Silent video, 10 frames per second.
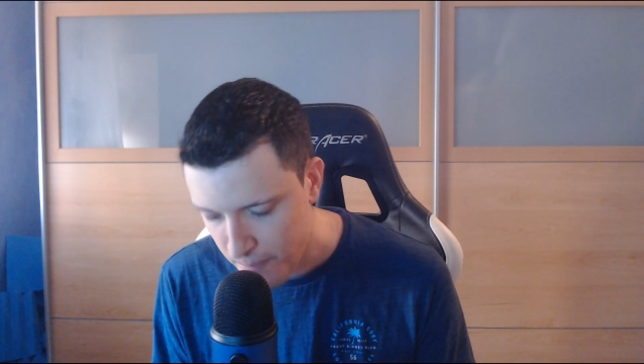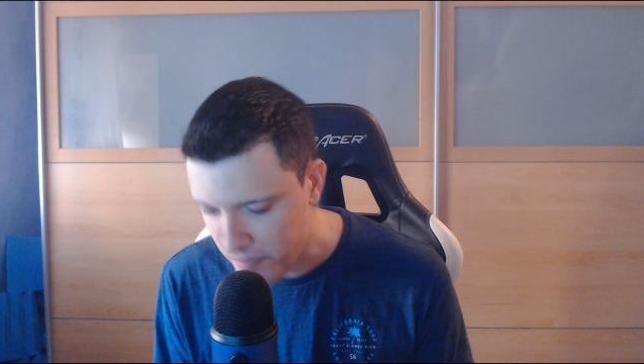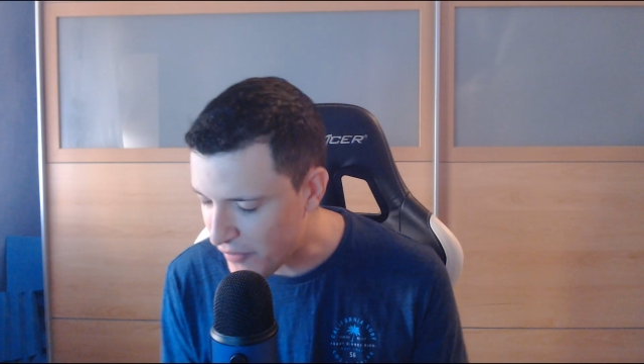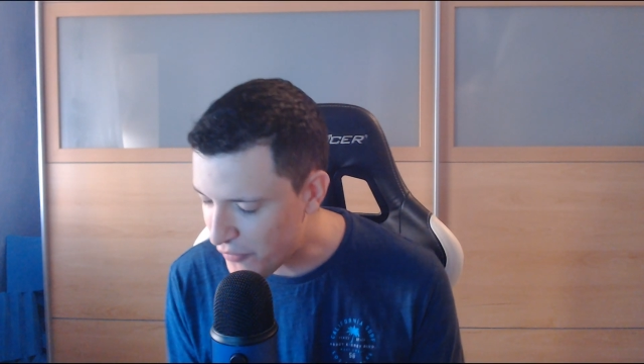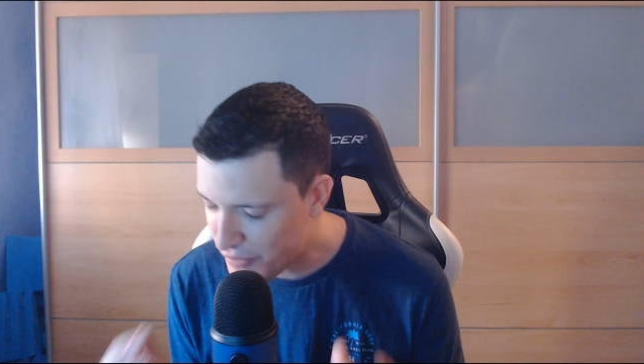
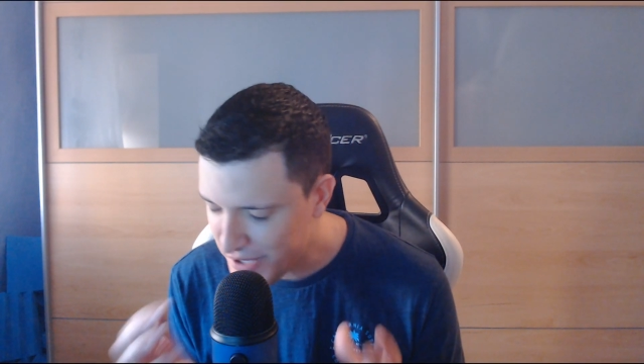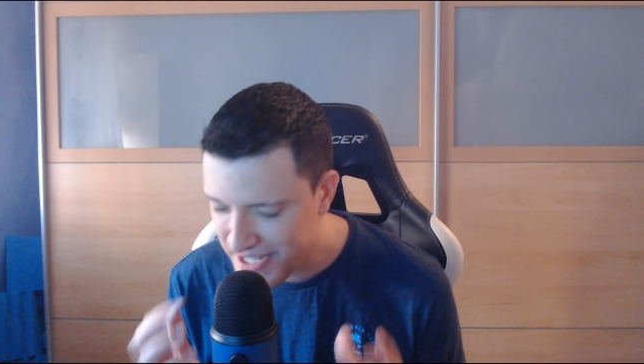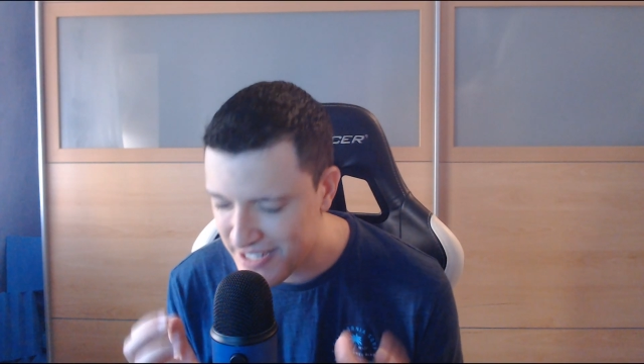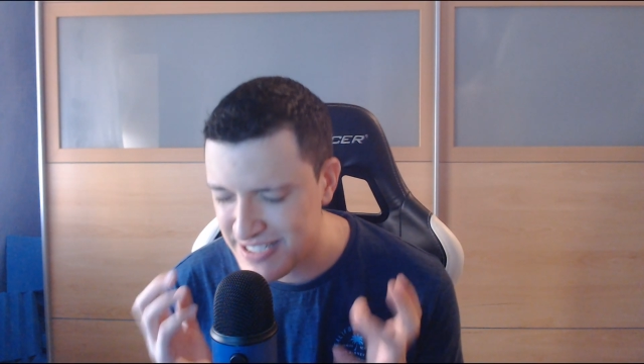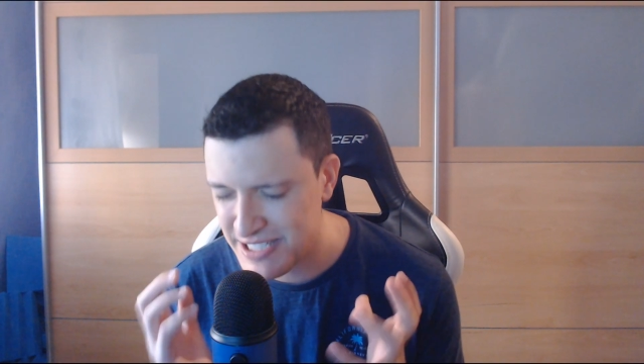but free
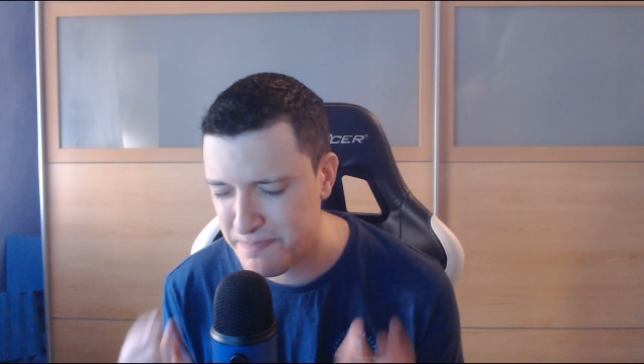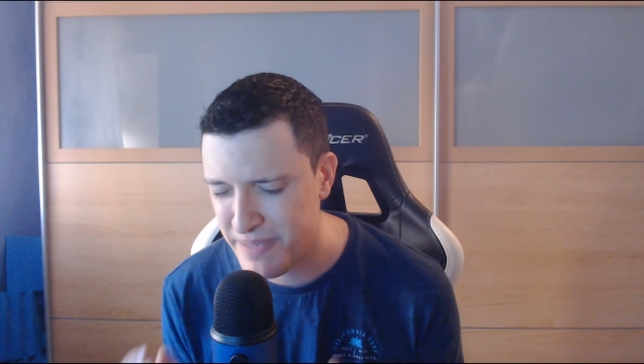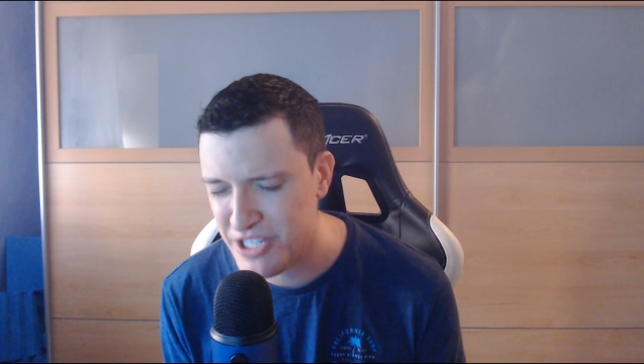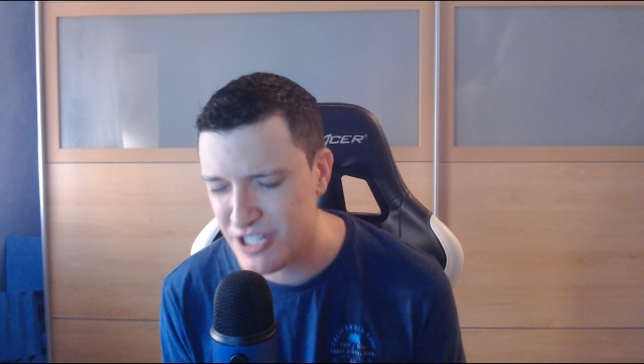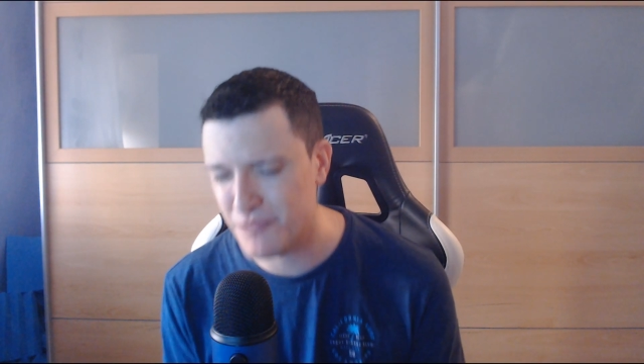kicks
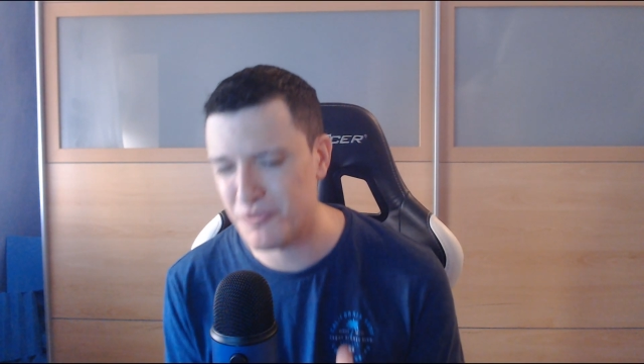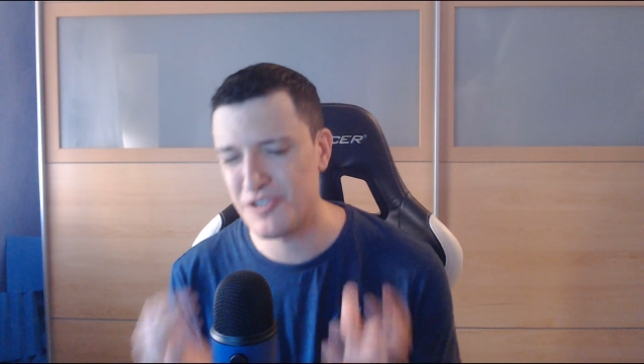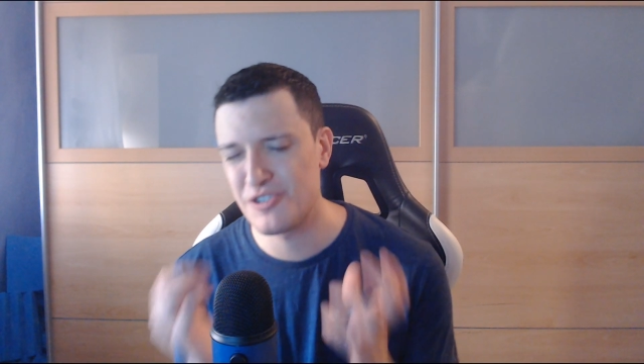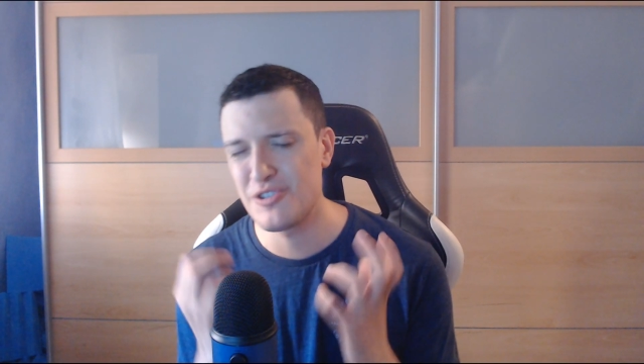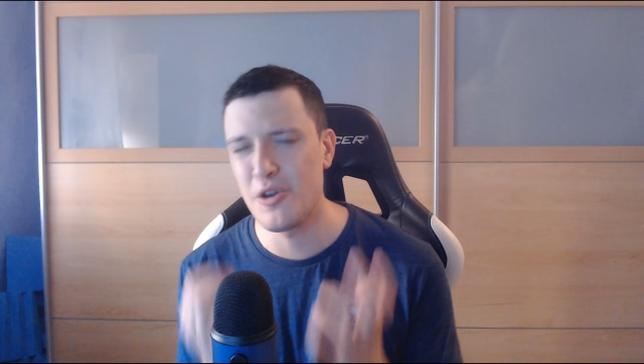especially were
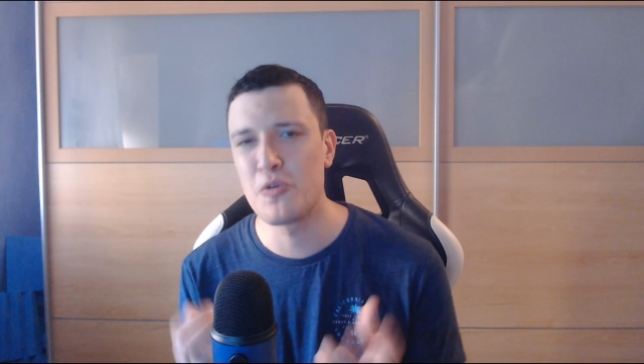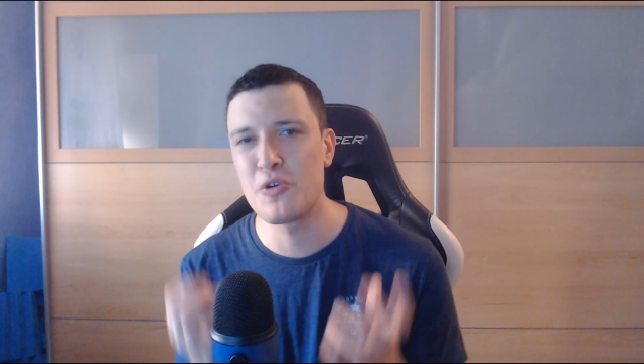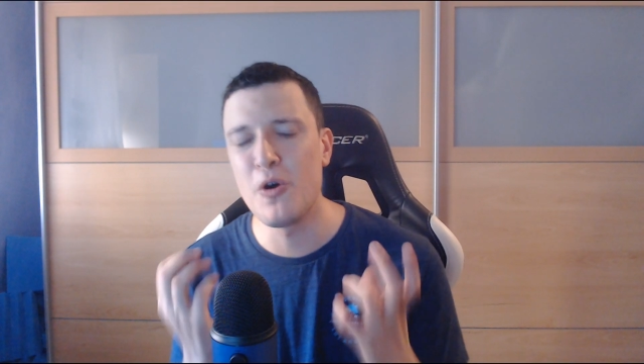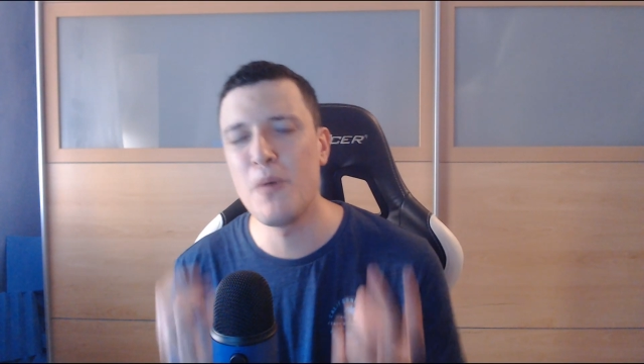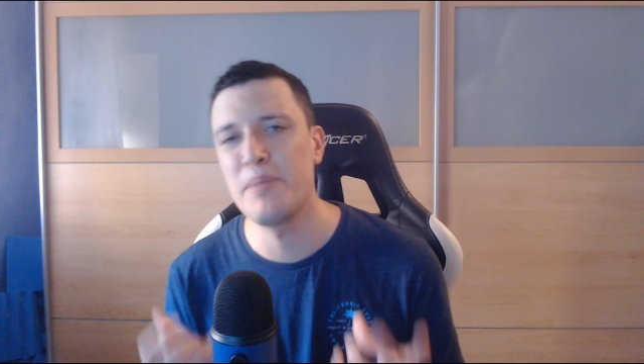so
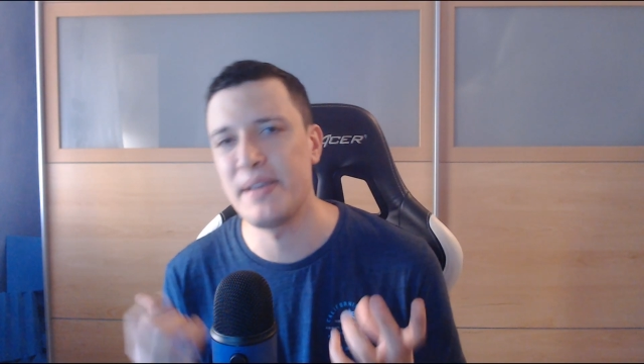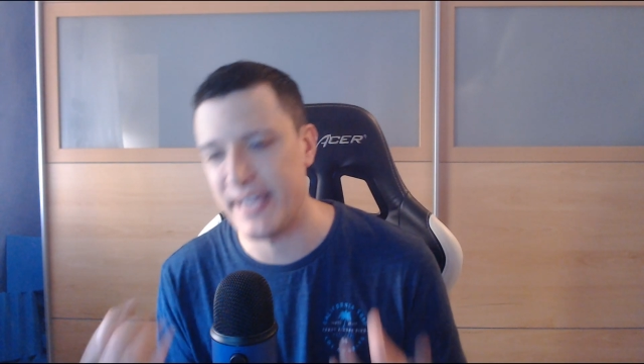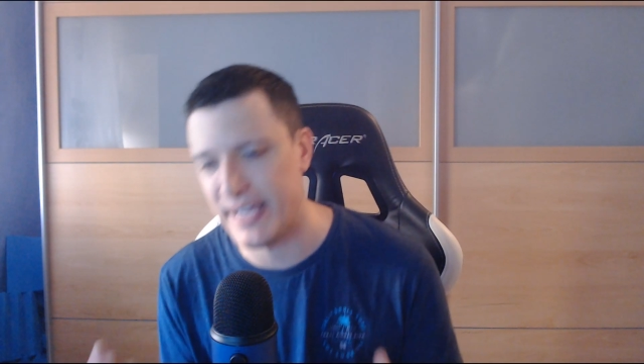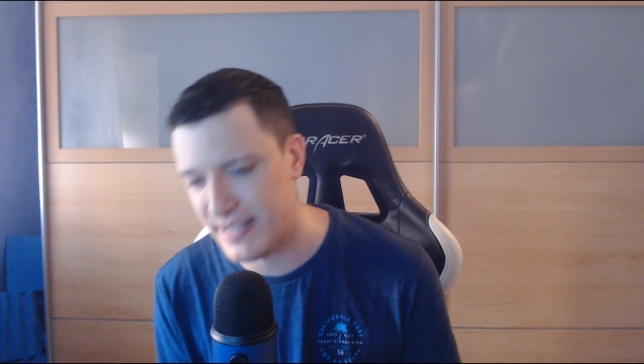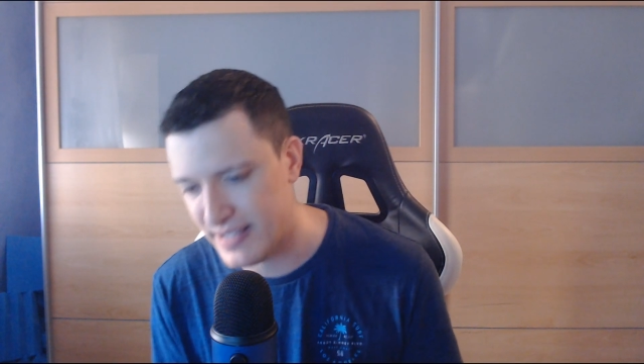
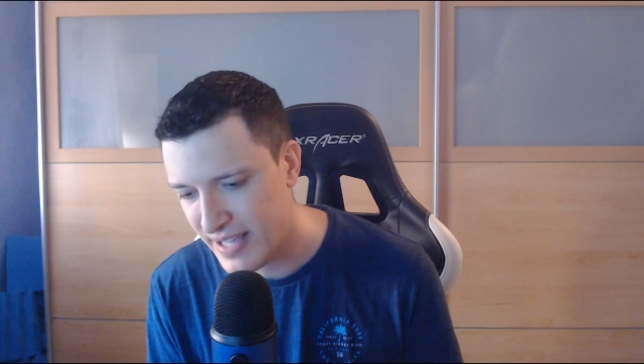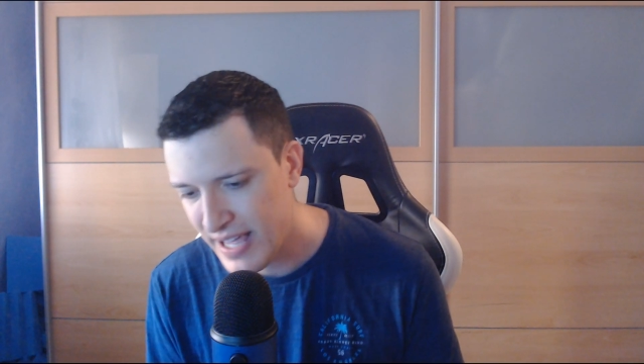complicated,